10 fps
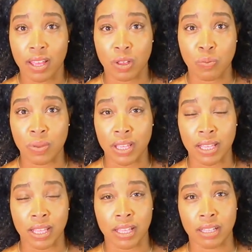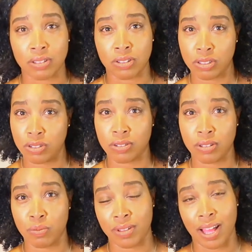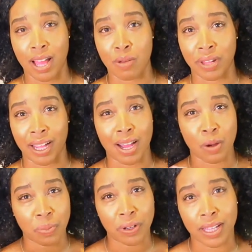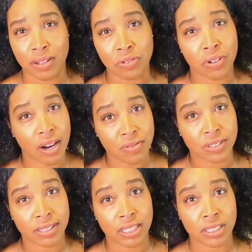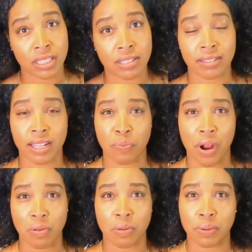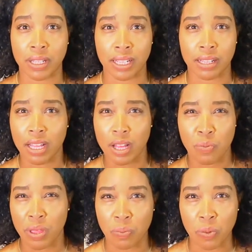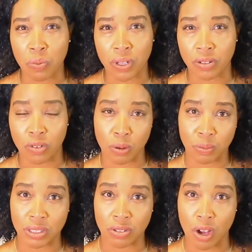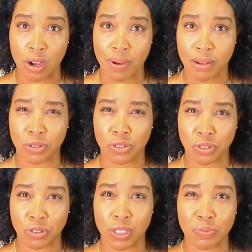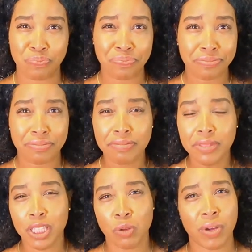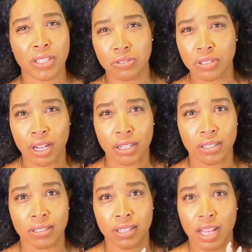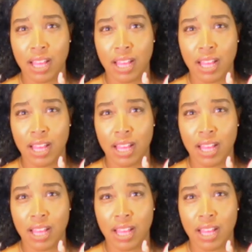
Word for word: can be considered sometimes like upper level conversations that probably people wouldn't normally talk about with children. My two daughters,